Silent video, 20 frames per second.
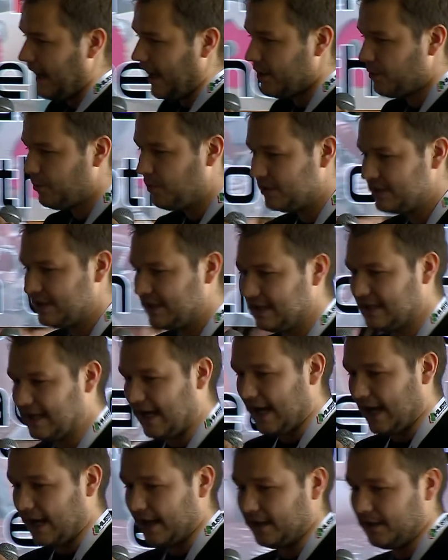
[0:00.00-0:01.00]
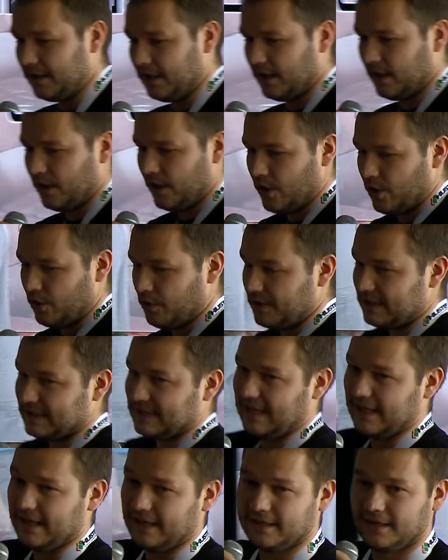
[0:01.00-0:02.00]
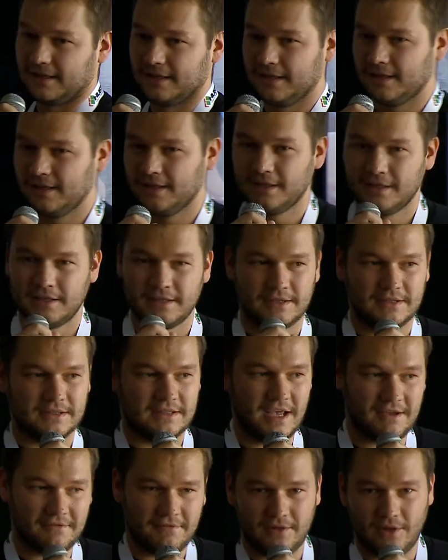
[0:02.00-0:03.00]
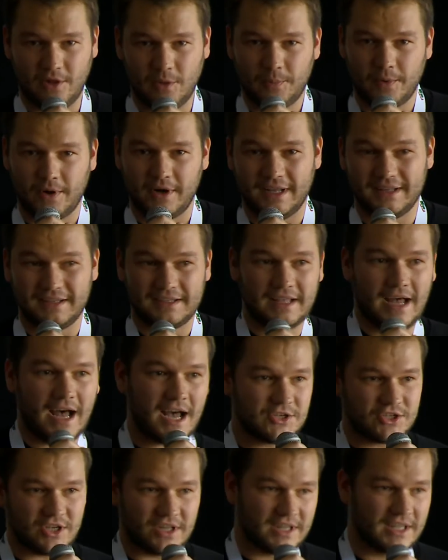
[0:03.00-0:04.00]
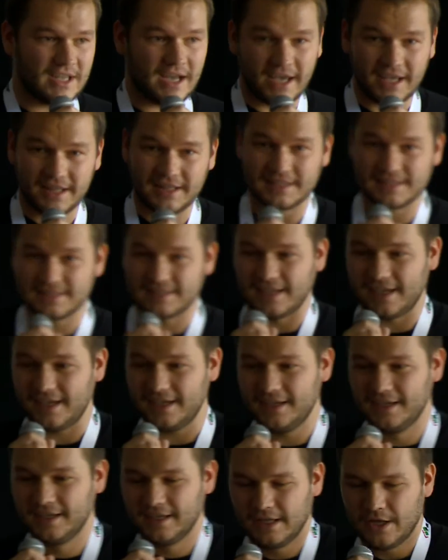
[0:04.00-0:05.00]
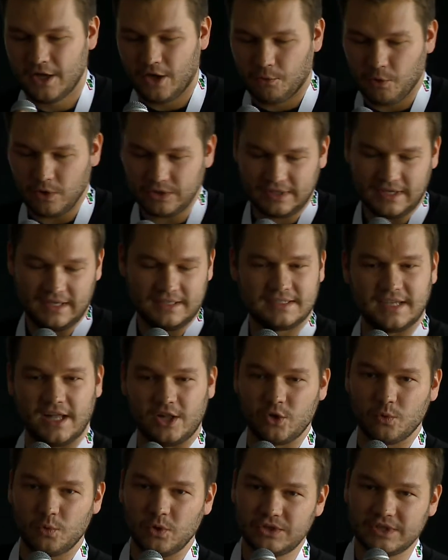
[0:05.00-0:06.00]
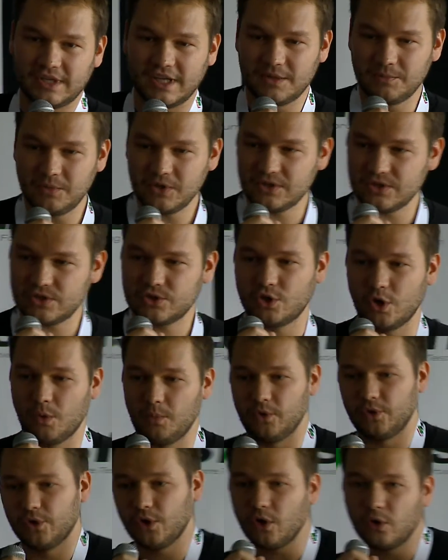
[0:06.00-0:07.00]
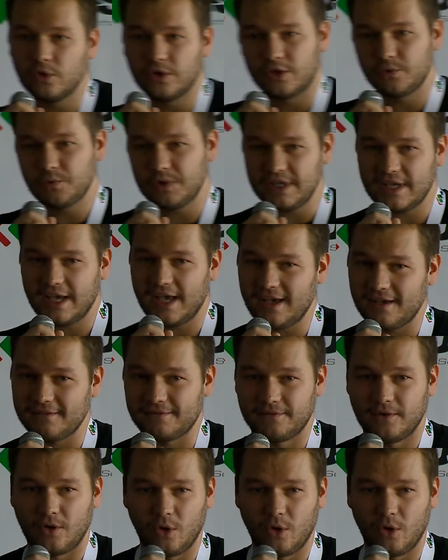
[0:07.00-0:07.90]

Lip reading: And what a guy who is like developer and agile guy, let's say, what can tell you? What can be this common goal that we have